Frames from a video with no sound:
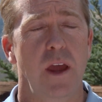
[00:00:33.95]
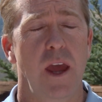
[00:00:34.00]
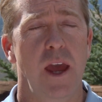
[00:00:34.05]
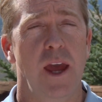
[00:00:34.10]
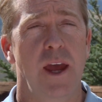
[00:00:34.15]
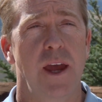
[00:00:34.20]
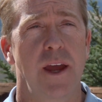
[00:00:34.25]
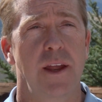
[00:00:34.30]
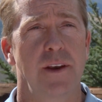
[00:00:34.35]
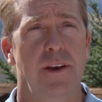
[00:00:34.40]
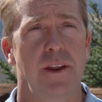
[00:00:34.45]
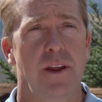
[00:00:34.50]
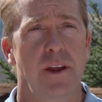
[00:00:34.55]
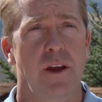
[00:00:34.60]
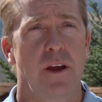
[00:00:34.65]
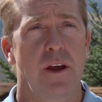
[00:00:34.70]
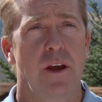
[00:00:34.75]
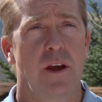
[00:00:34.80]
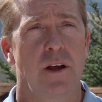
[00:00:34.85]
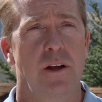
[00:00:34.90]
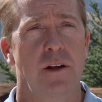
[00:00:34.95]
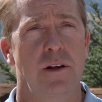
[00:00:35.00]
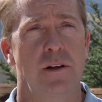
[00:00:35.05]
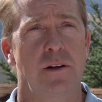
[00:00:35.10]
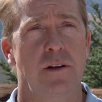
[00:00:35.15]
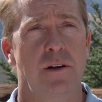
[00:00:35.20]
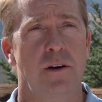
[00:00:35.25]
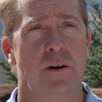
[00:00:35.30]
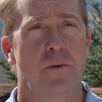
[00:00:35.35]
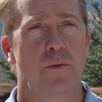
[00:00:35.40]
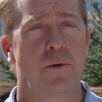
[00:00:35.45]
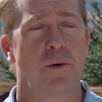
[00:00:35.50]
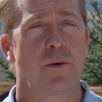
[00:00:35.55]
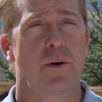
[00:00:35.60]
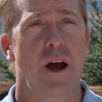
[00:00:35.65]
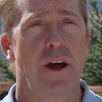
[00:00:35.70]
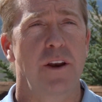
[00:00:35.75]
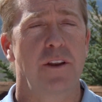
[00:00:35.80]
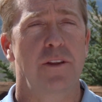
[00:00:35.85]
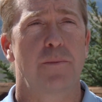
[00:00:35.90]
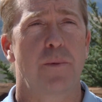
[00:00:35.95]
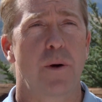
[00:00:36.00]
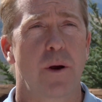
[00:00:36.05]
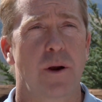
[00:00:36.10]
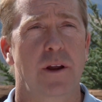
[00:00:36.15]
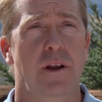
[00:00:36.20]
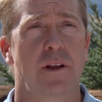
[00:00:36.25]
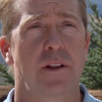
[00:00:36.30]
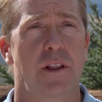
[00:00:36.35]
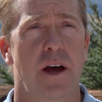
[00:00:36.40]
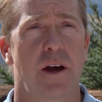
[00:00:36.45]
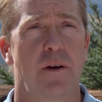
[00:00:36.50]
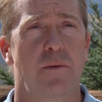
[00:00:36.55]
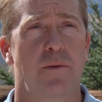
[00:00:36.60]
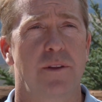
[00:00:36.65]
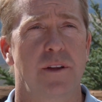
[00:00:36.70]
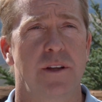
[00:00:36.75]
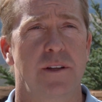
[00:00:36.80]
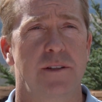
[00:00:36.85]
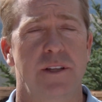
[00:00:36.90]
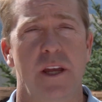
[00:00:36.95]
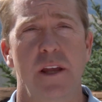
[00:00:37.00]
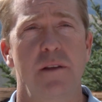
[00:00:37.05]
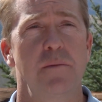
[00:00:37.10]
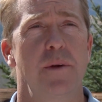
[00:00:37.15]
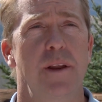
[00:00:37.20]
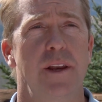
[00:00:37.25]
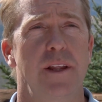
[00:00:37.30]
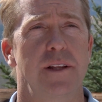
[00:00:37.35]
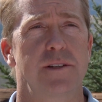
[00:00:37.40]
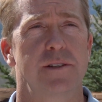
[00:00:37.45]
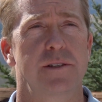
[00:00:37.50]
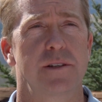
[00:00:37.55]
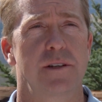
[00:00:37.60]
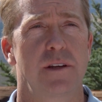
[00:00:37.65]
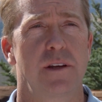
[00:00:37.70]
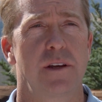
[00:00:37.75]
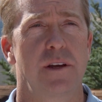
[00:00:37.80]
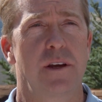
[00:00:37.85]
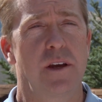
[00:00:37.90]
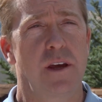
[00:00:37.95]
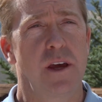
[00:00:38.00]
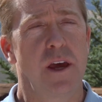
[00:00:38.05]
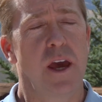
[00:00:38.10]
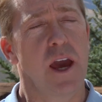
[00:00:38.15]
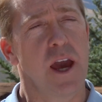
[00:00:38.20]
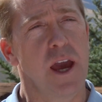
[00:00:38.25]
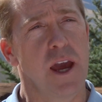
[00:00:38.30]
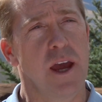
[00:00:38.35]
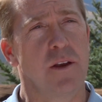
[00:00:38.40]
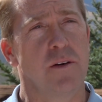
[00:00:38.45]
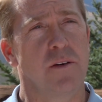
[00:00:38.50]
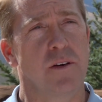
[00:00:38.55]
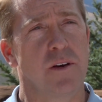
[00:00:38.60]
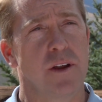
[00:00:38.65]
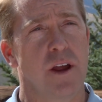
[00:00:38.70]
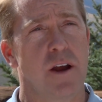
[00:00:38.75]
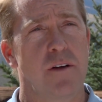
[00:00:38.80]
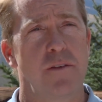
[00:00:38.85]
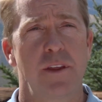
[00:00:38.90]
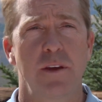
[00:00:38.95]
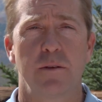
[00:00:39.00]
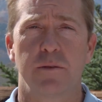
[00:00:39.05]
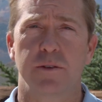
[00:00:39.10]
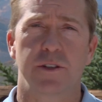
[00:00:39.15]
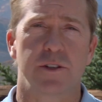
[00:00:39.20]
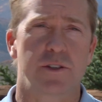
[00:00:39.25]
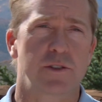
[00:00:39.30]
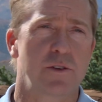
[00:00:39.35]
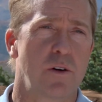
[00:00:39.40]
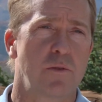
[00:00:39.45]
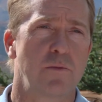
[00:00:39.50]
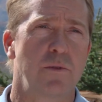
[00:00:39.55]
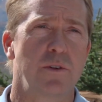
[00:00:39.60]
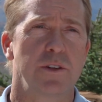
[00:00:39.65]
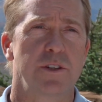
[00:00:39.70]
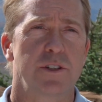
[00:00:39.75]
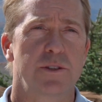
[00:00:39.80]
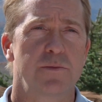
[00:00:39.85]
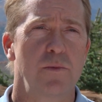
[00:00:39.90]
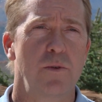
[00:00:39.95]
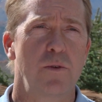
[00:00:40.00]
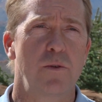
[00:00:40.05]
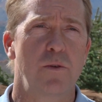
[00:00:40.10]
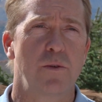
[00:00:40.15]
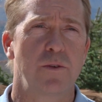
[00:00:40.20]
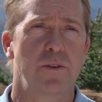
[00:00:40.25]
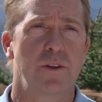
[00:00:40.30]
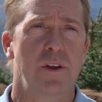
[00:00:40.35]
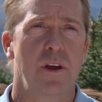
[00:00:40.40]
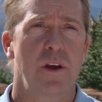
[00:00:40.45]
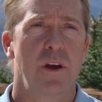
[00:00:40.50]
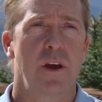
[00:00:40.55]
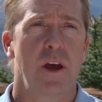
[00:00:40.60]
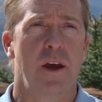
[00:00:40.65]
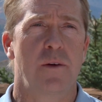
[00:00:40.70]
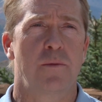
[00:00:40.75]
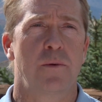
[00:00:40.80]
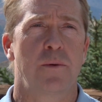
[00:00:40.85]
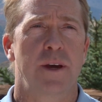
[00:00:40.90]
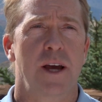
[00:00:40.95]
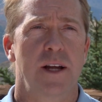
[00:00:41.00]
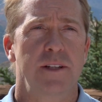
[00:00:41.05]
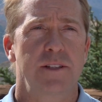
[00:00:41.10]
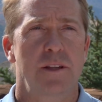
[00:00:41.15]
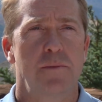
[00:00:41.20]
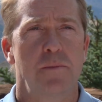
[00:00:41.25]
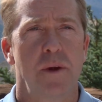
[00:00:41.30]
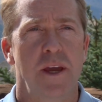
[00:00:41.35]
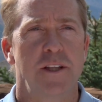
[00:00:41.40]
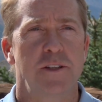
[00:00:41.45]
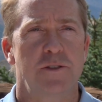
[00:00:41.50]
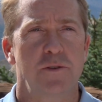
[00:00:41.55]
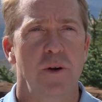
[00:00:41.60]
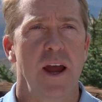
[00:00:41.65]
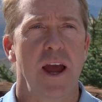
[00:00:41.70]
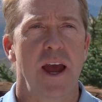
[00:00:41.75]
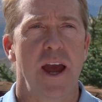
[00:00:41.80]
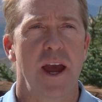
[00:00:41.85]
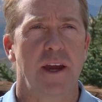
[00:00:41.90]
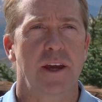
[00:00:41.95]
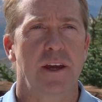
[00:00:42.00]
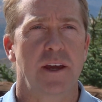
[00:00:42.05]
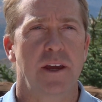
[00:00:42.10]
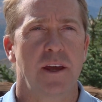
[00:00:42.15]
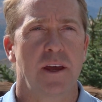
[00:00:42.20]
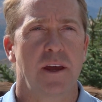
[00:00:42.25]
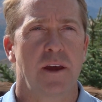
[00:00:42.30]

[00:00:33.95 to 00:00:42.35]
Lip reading: and we were out of the parking lot within 10 minutes. And everything was just going really smooth. And when we got to the main drag,